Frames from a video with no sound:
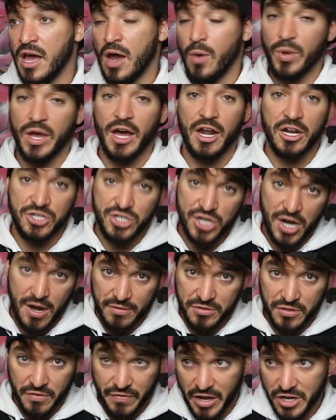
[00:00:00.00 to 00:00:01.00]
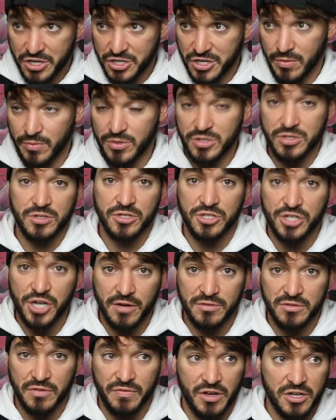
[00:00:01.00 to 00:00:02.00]
and we got a sheriff's eviction, which is a
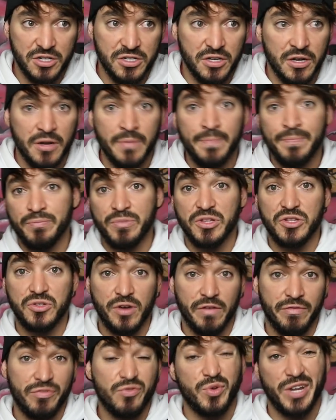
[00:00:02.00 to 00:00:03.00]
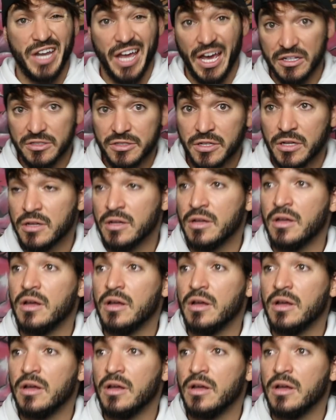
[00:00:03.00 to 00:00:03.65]
sheriff's eviction means you have 3 days.